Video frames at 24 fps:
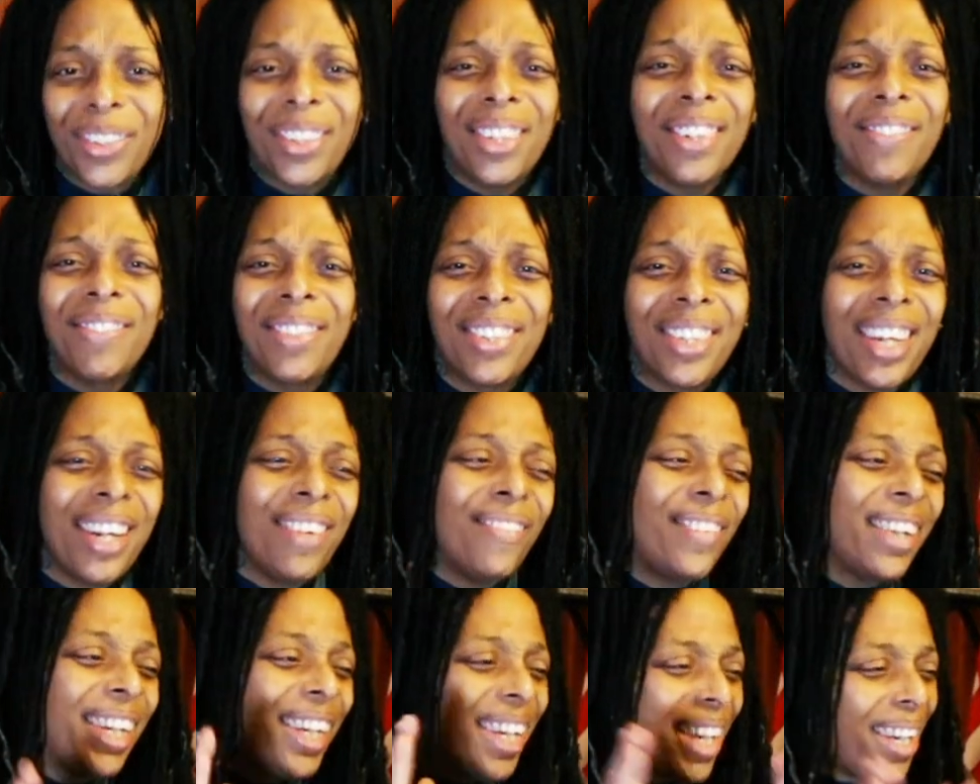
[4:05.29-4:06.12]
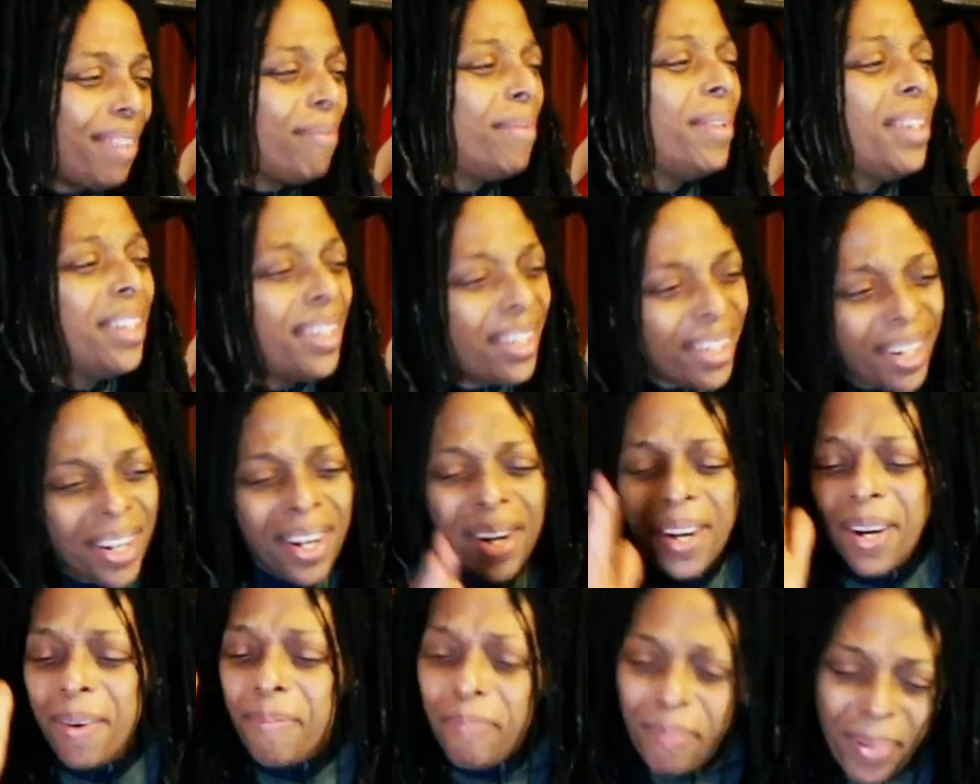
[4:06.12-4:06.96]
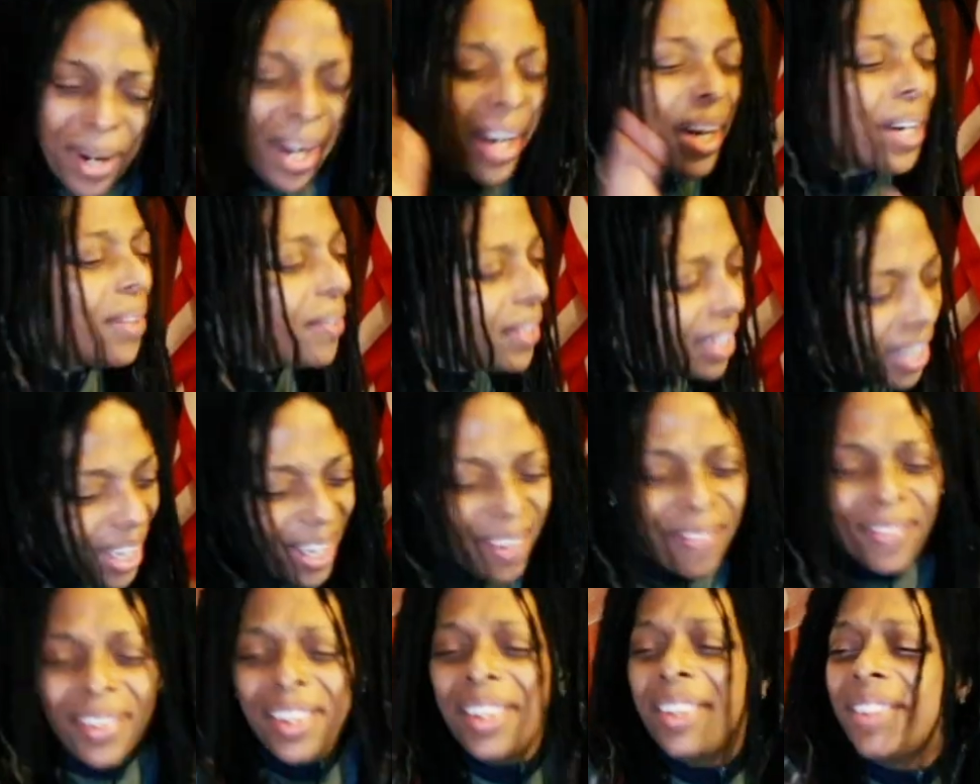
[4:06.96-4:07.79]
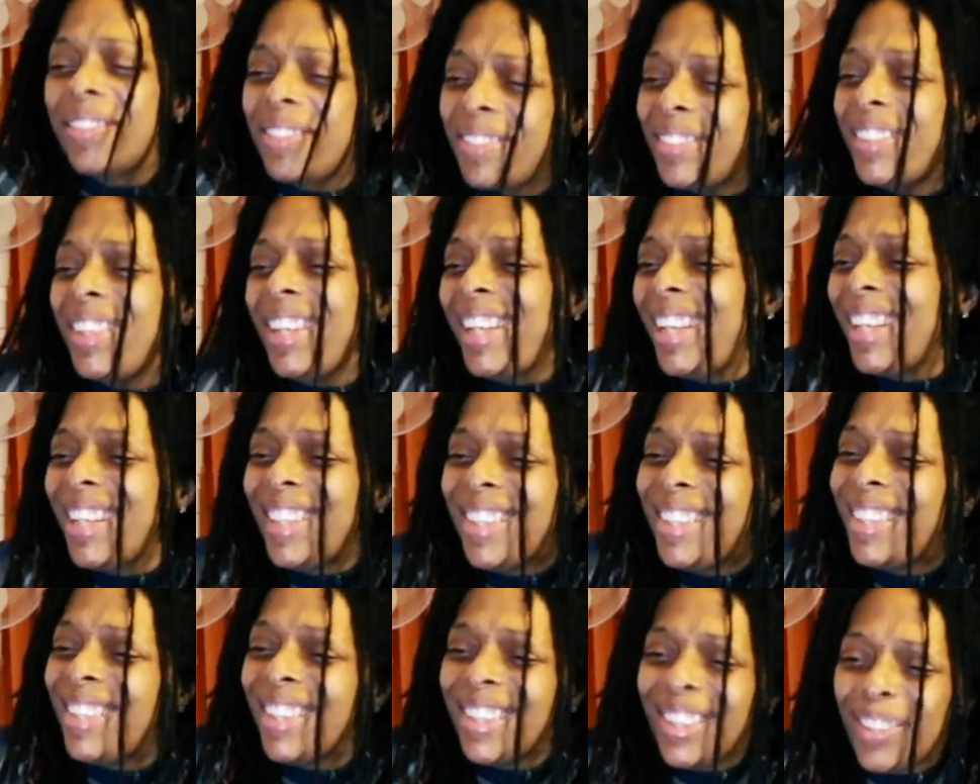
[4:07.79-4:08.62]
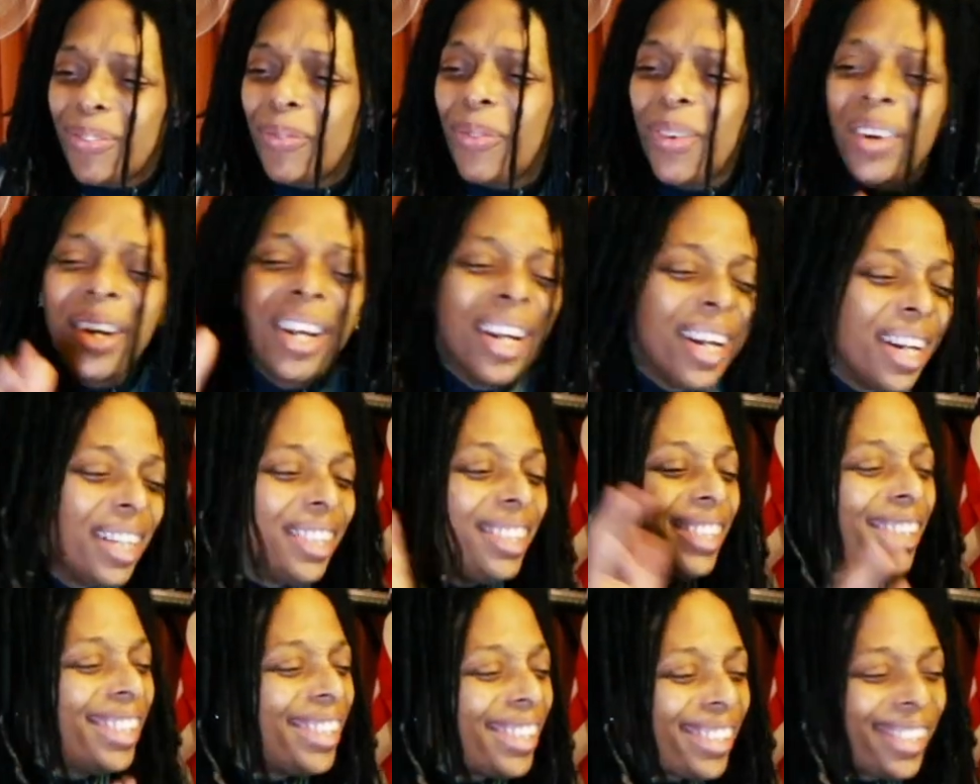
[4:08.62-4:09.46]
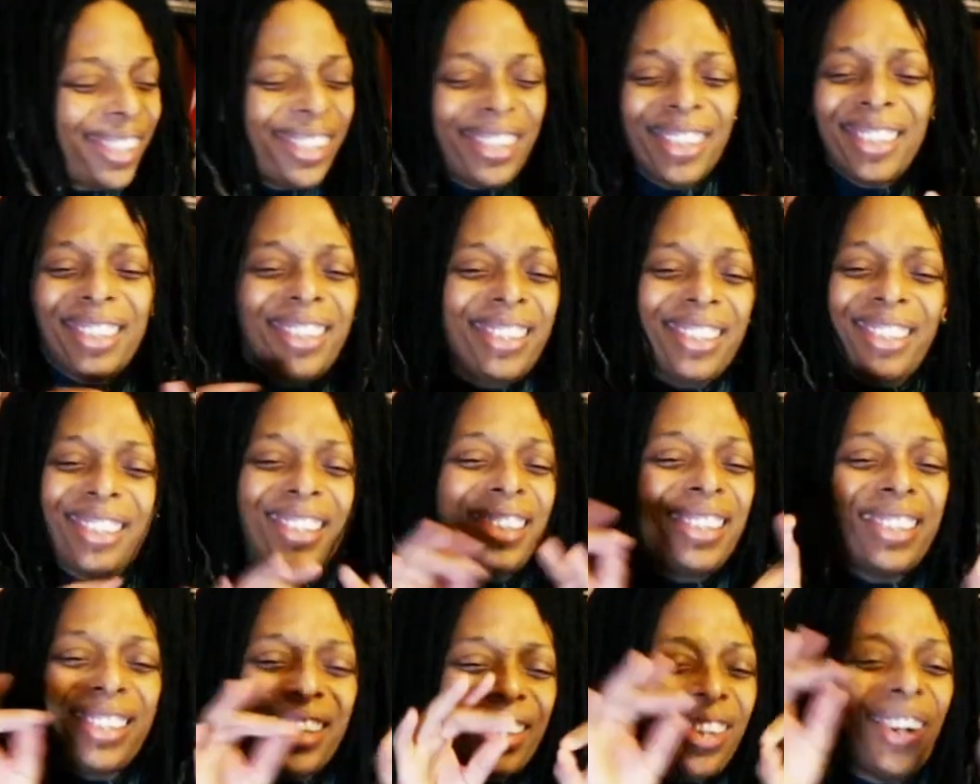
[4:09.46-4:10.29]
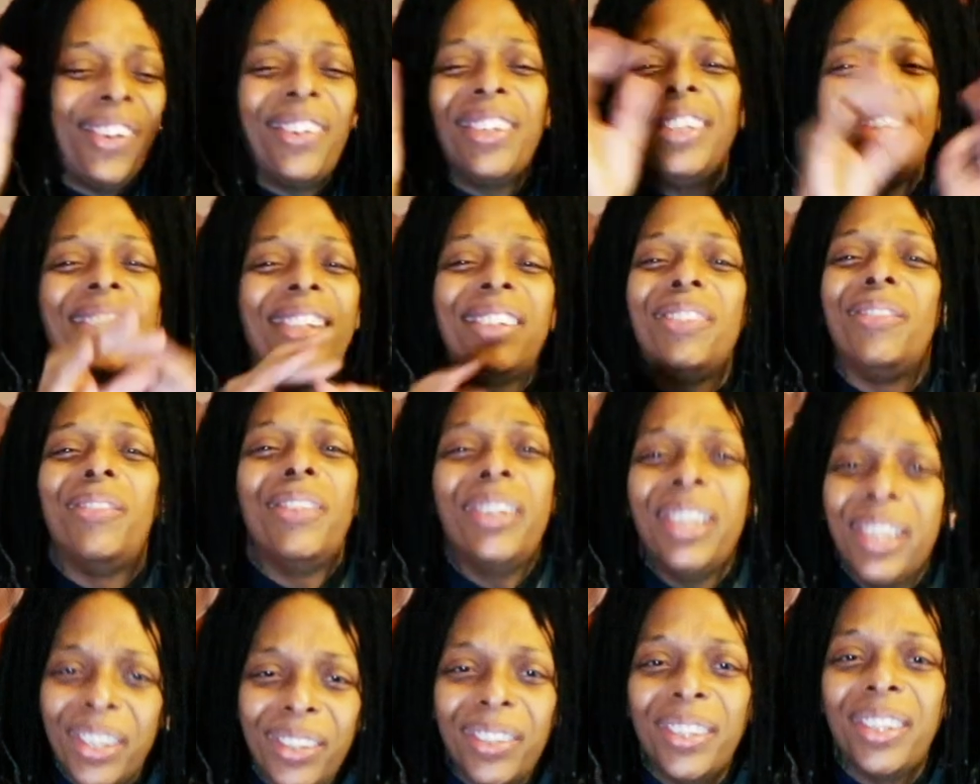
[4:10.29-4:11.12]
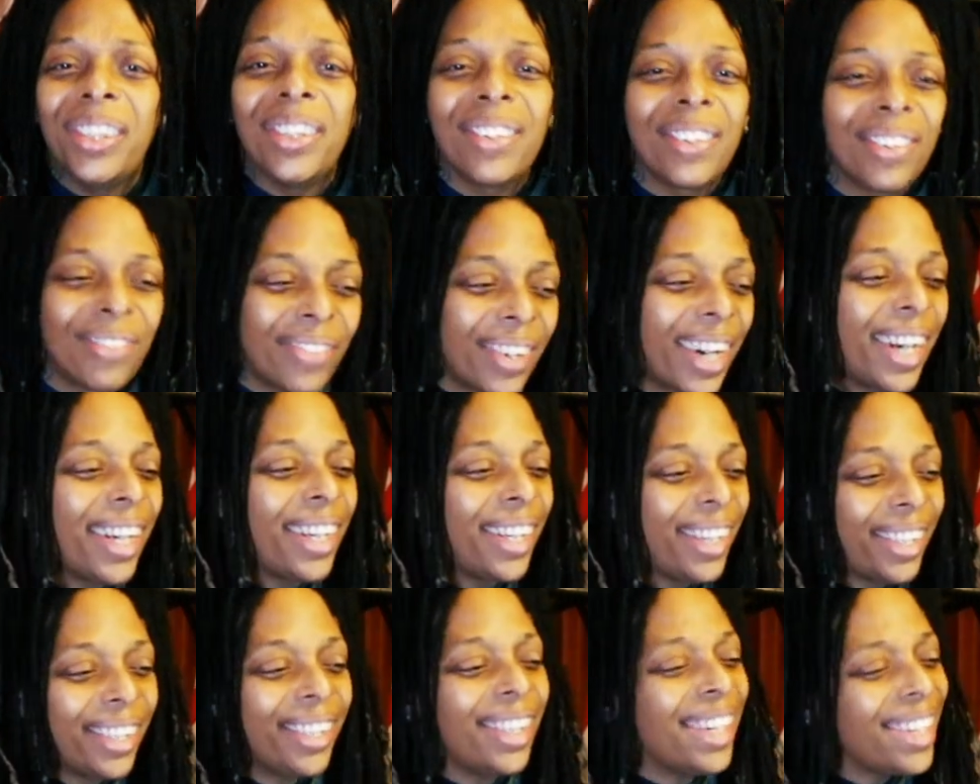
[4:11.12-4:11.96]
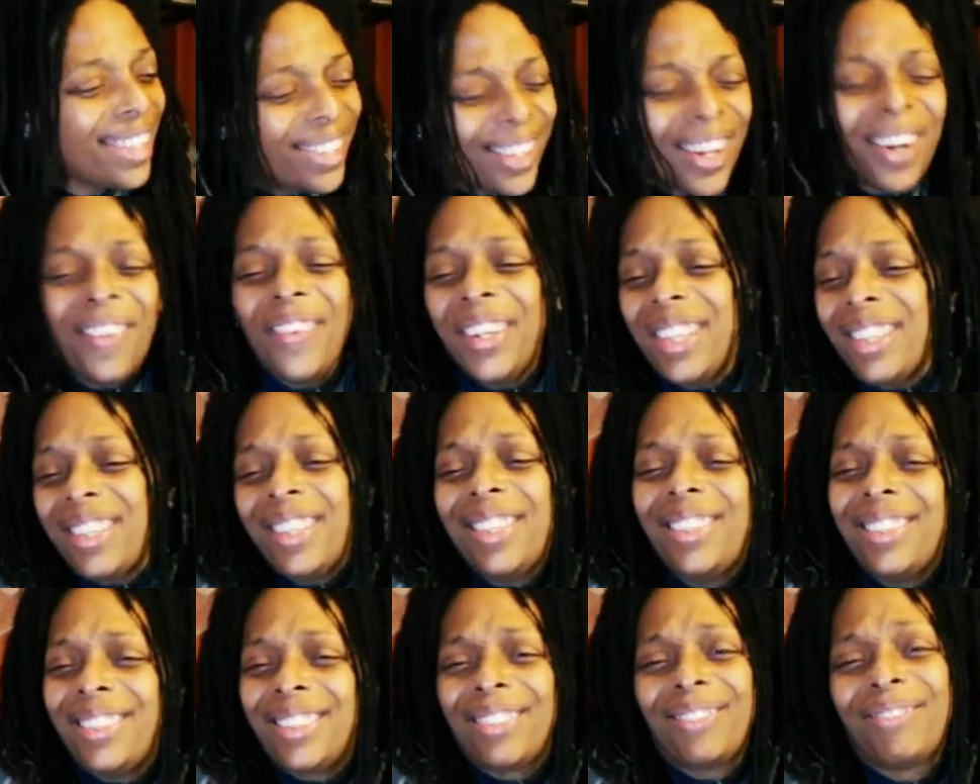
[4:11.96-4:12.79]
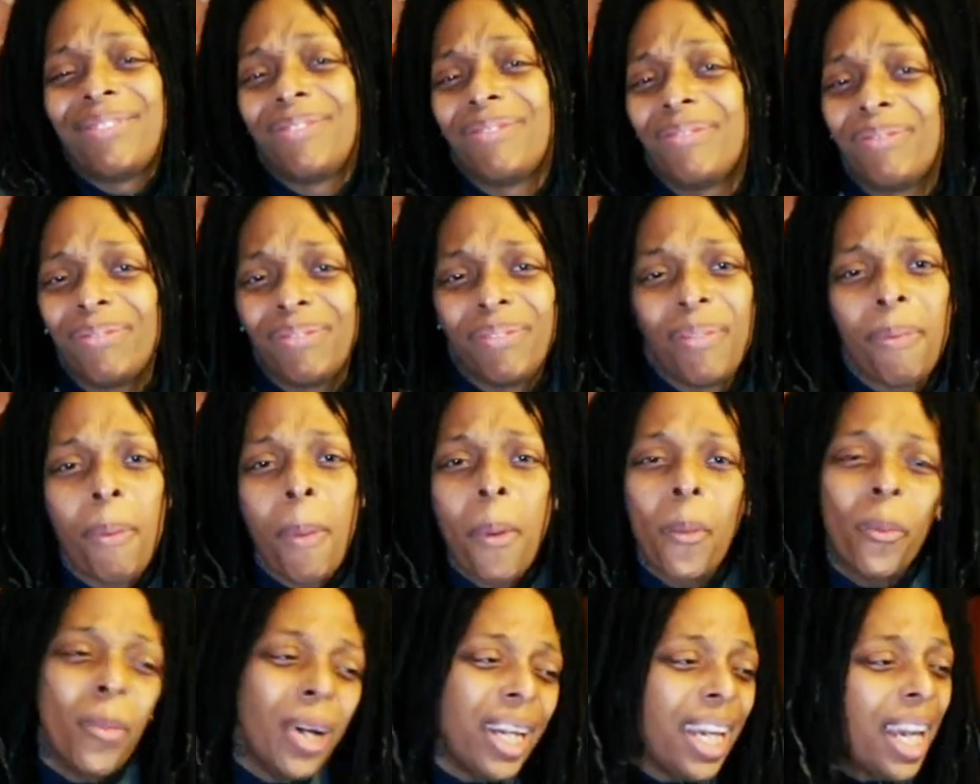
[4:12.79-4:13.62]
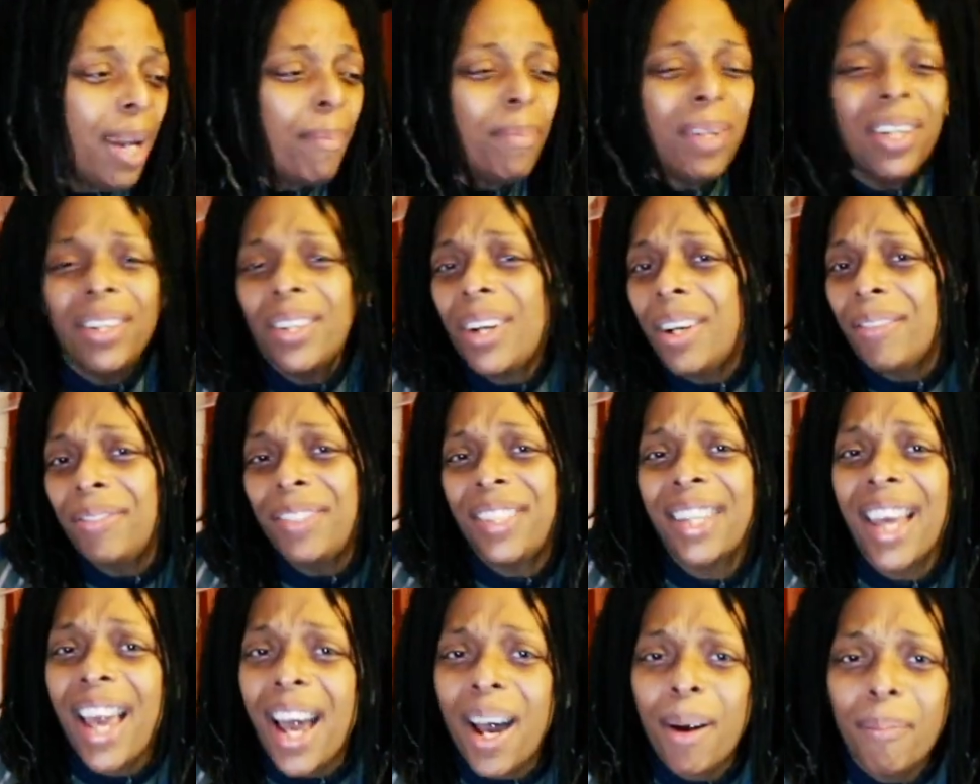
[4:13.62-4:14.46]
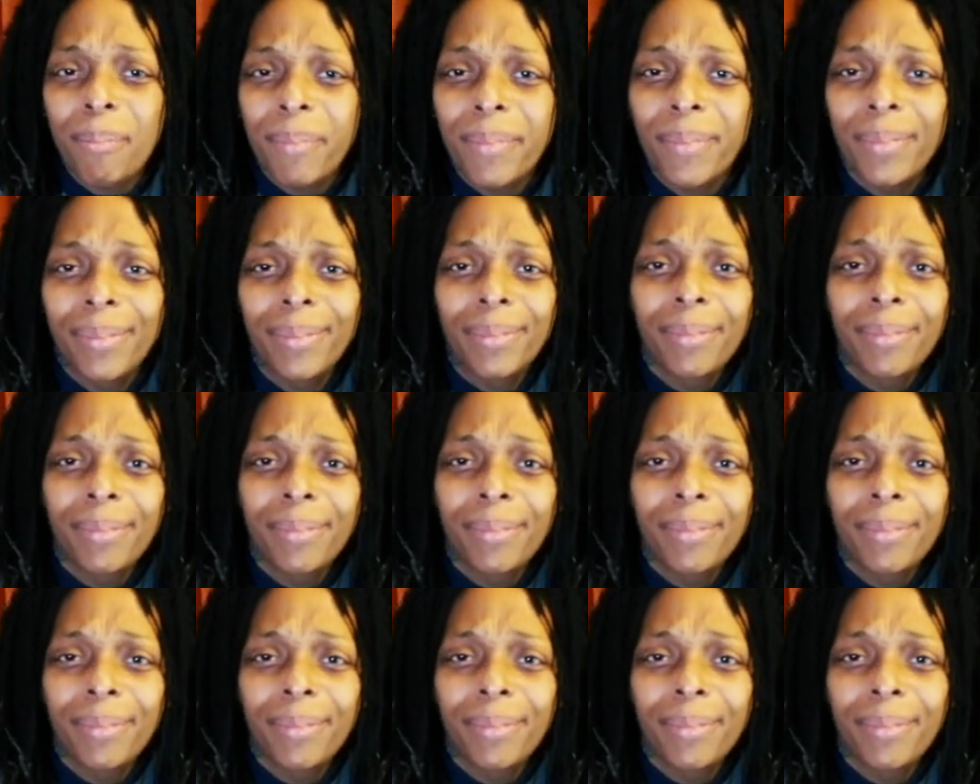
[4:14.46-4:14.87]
You know what I'm saying? We're keeping it a buck. We're keeping it freaking just just just just on the realness right here. That's all we do. We're keeping it off tap.